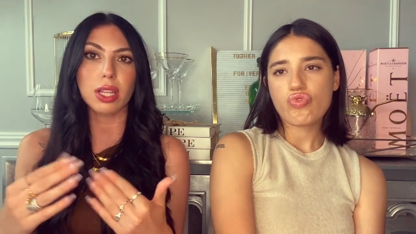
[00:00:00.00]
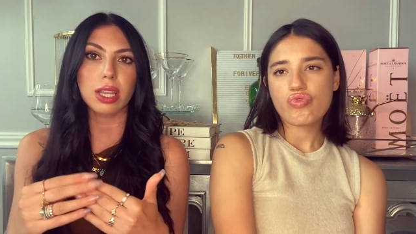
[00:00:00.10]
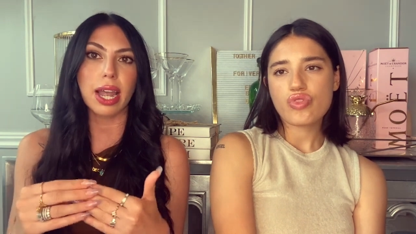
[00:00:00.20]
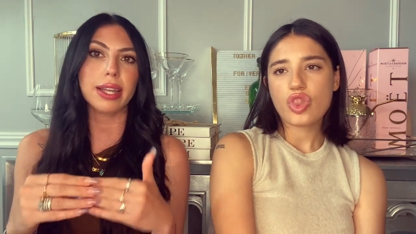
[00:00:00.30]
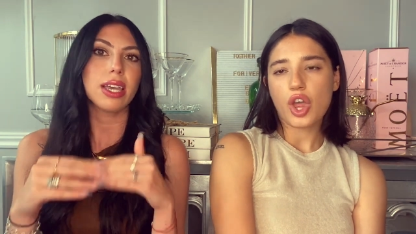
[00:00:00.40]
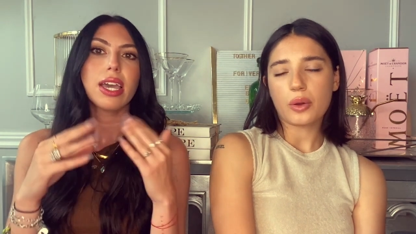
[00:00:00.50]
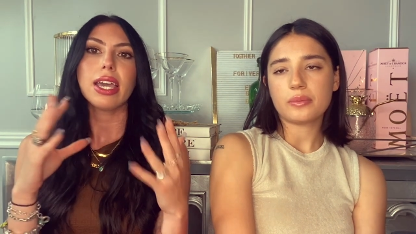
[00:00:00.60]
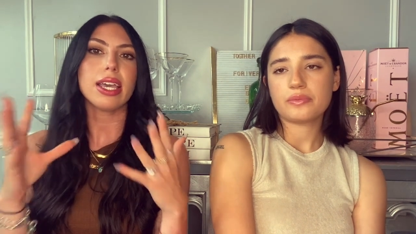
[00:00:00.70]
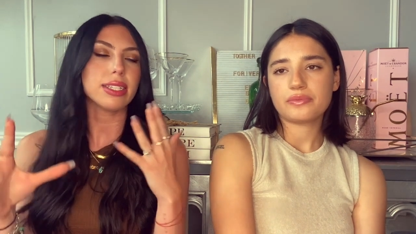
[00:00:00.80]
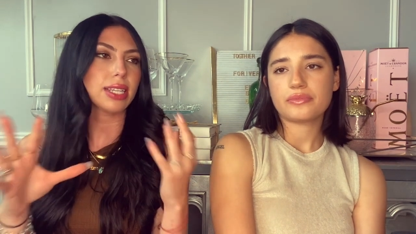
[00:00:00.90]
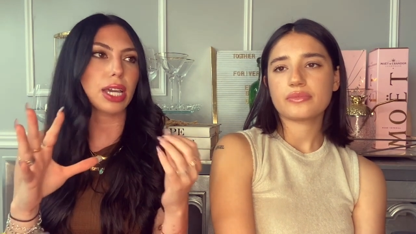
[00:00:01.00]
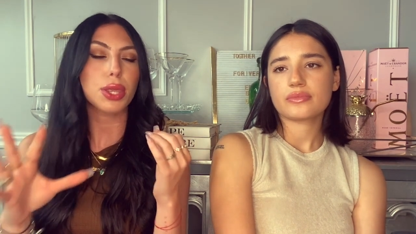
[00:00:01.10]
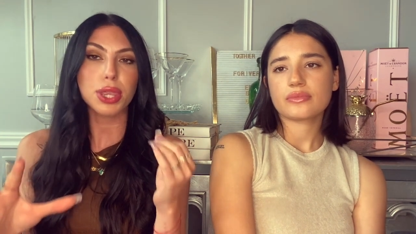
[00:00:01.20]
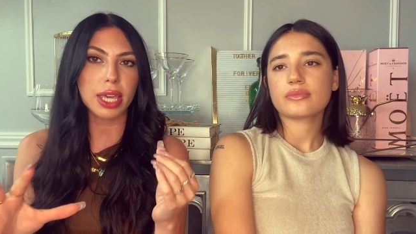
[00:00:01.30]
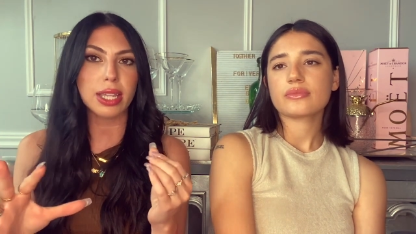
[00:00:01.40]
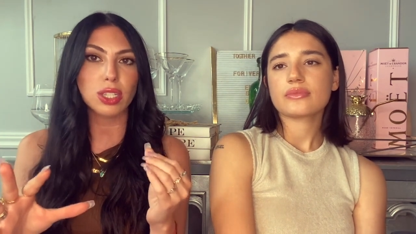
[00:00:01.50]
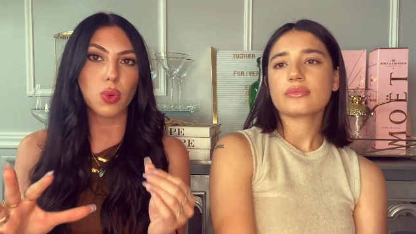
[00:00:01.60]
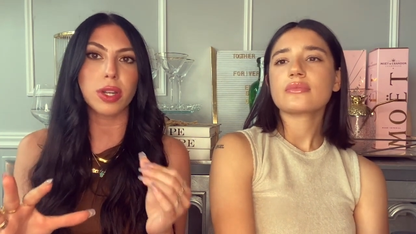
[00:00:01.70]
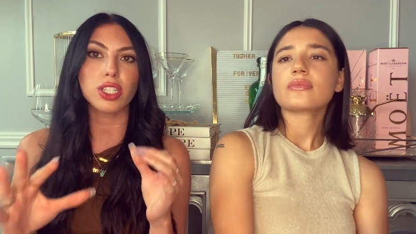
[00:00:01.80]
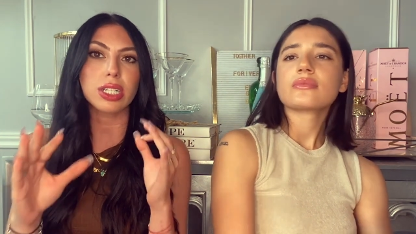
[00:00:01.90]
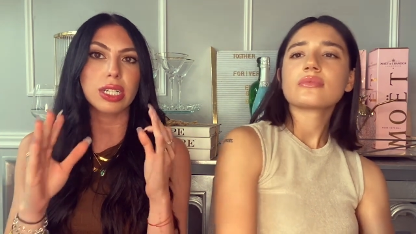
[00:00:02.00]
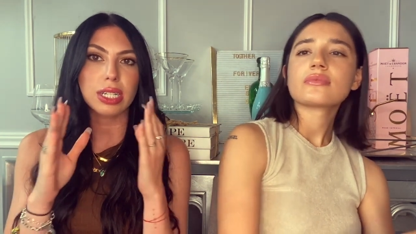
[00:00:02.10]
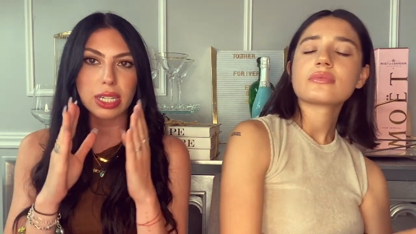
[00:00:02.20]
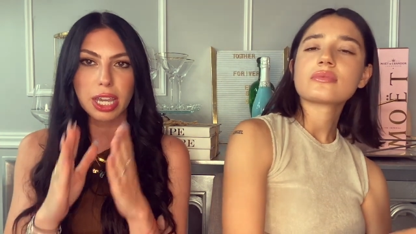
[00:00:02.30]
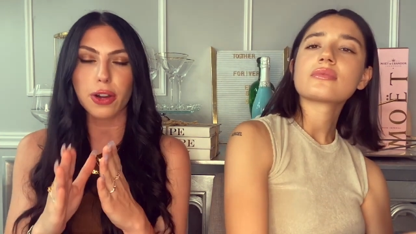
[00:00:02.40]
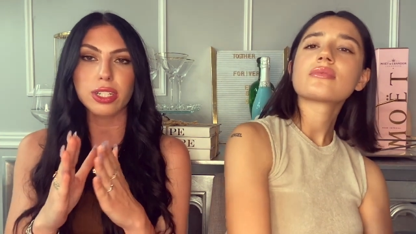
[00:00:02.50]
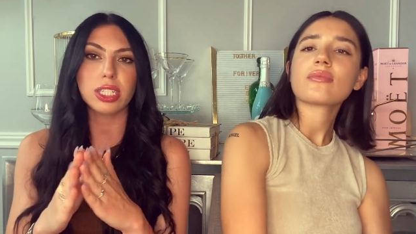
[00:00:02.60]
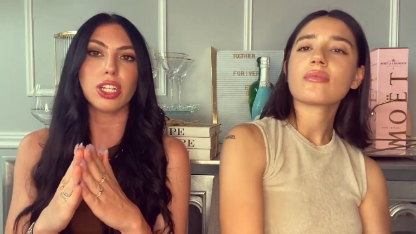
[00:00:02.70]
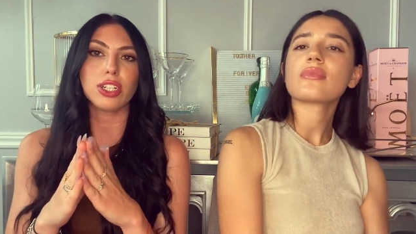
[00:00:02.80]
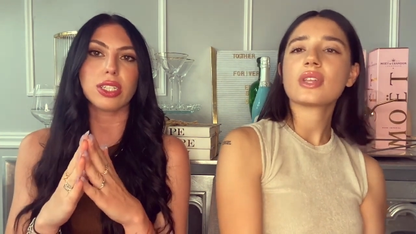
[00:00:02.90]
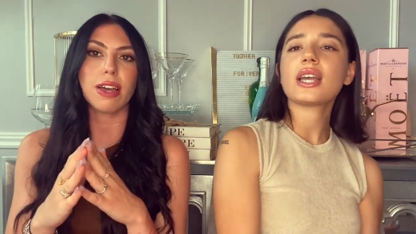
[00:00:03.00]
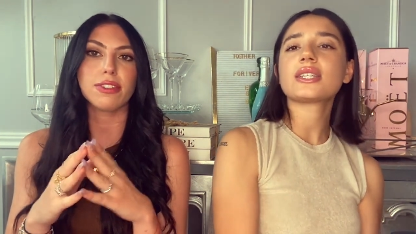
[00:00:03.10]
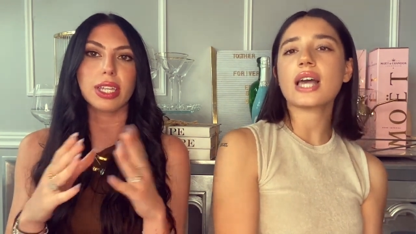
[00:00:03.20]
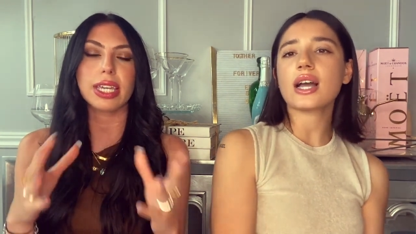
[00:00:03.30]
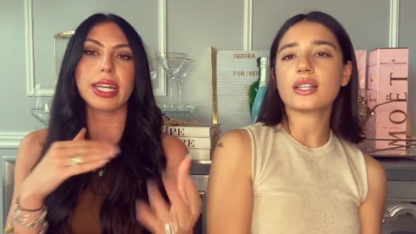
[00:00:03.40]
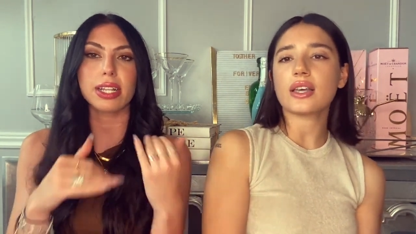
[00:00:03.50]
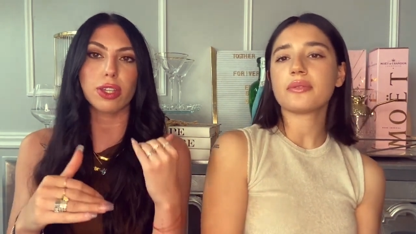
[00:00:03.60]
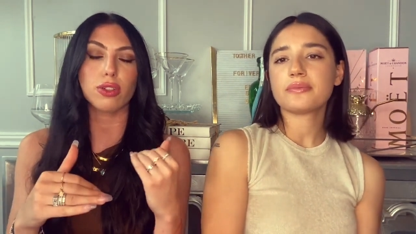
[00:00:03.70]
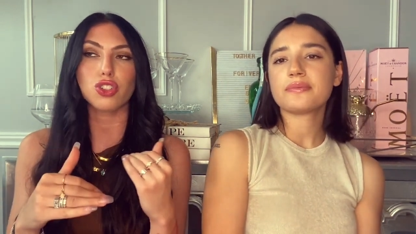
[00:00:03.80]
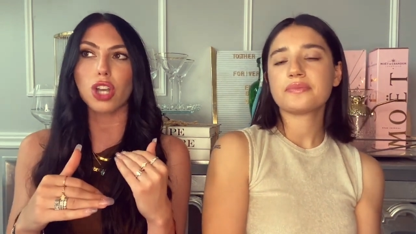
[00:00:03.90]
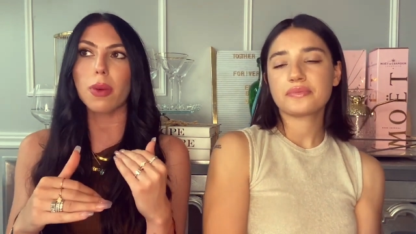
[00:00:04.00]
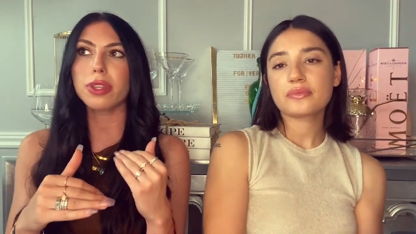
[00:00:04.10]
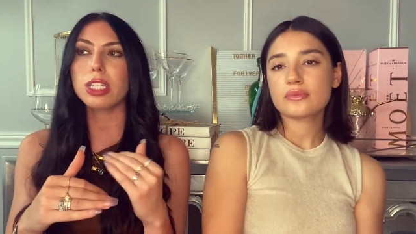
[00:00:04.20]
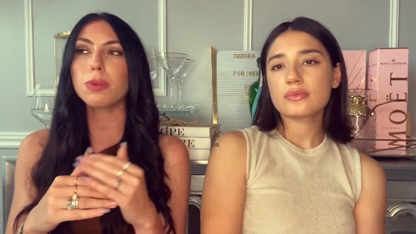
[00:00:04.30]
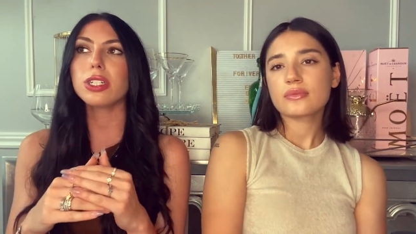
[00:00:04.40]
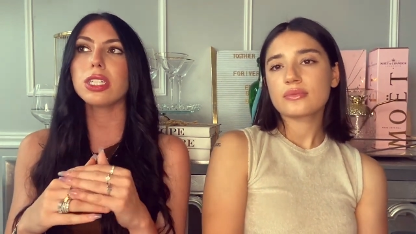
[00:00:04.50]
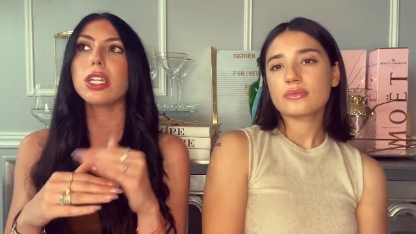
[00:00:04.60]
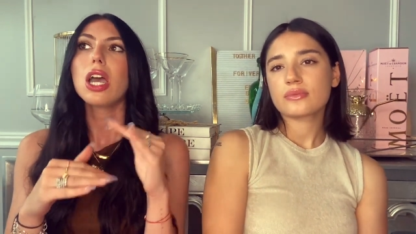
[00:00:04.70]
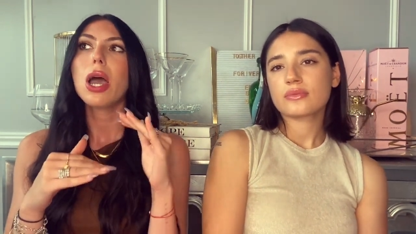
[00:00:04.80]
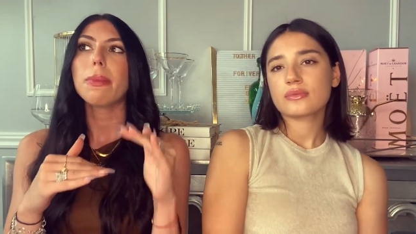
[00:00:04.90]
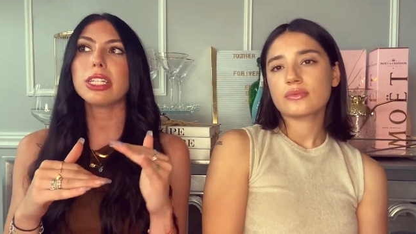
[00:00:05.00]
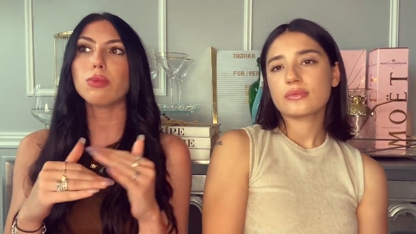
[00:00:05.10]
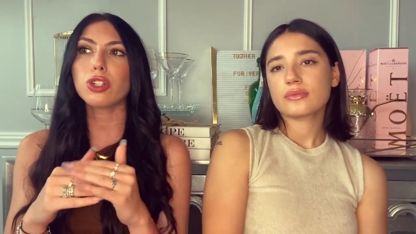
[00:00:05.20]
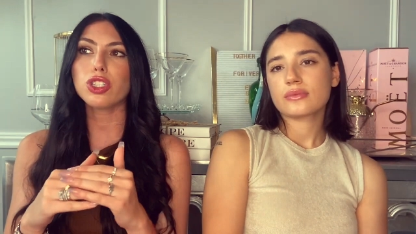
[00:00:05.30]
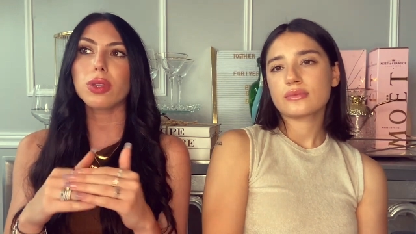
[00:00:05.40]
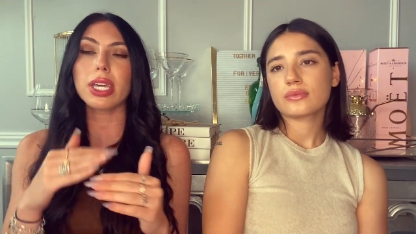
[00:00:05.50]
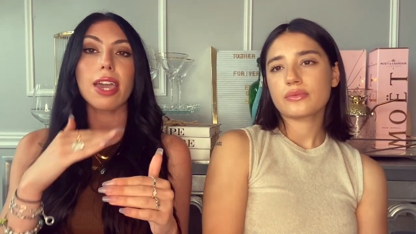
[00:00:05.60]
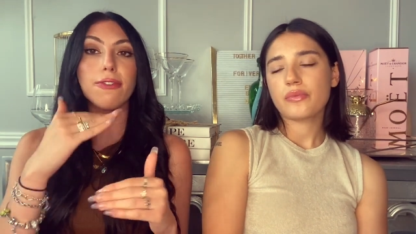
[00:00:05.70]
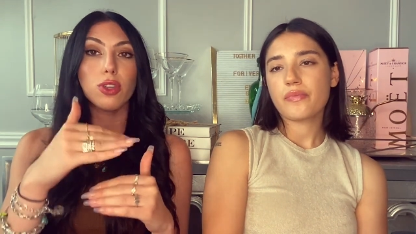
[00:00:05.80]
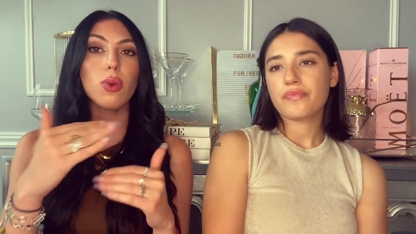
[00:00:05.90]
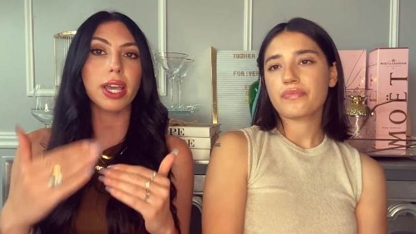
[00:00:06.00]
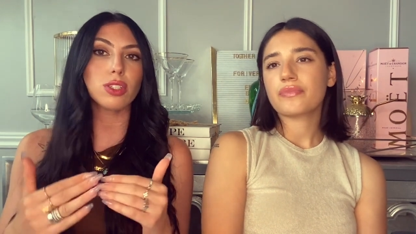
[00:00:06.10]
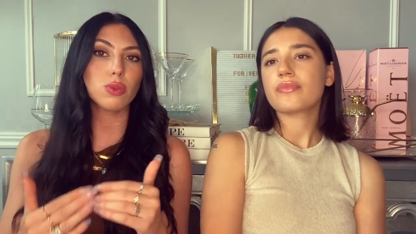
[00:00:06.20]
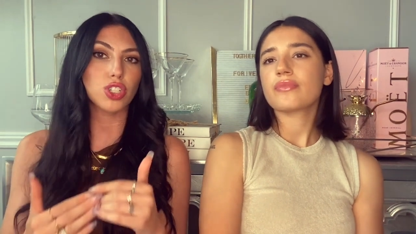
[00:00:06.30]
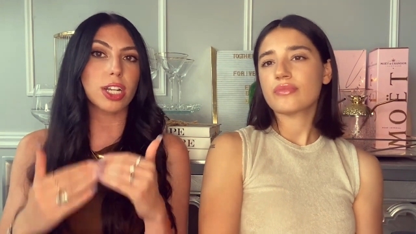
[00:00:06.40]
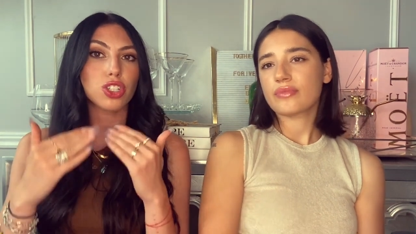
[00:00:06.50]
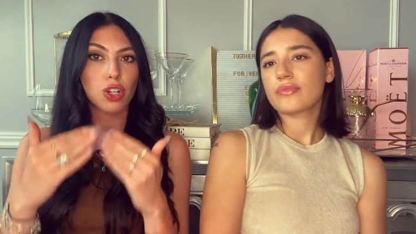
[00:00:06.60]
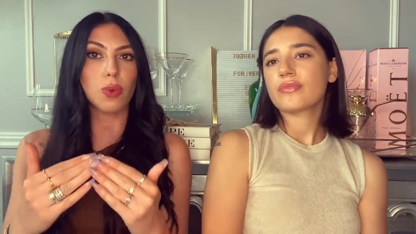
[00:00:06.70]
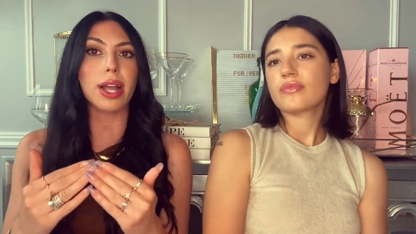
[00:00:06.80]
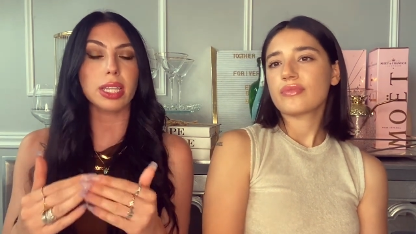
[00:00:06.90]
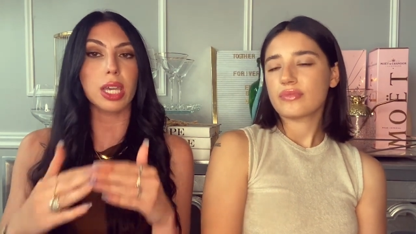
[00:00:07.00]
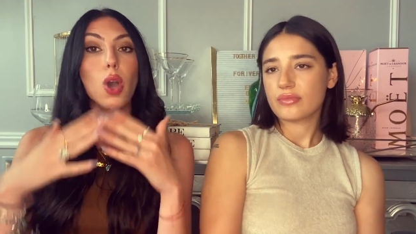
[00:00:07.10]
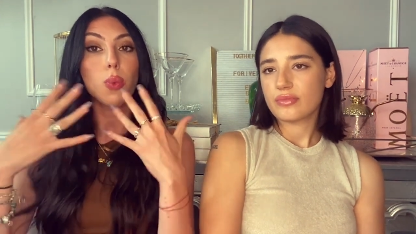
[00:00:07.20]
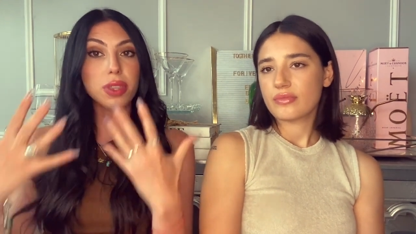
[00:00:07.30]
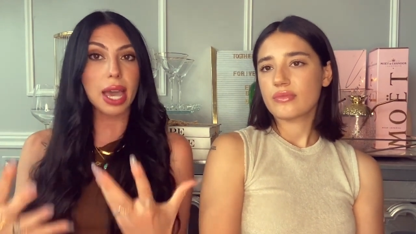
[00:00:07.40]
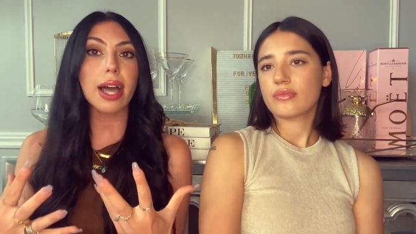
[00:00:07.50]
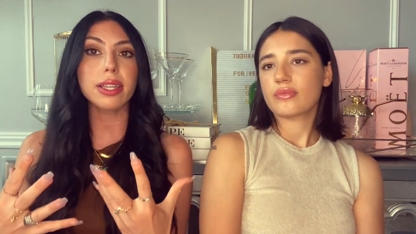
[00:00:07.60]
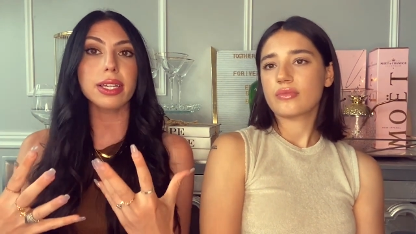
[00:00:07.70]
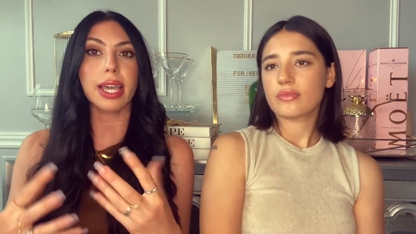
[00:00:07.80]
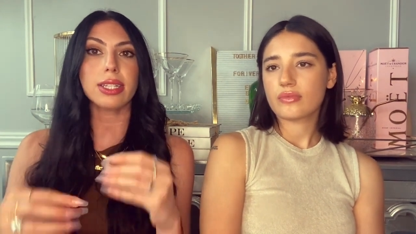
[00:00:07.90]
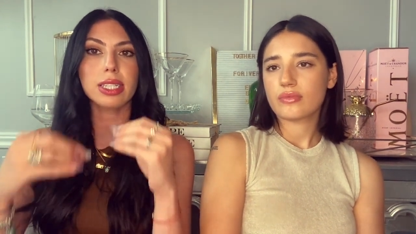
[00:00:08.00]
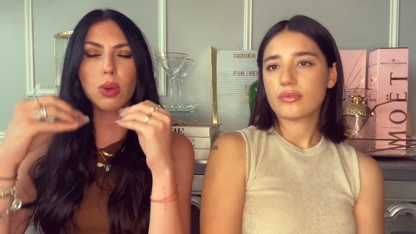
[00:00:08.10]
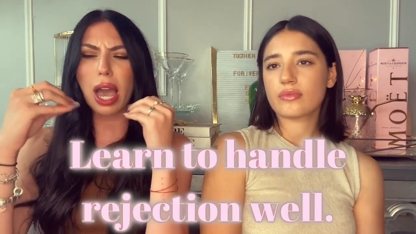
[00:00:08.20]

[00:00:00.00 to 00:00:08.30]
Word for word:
Speaker 1: line is like a thing that's going to guarantee yourself exactly. to get another shot with this person. But it's more so like if you handle rejection correctly with elegance,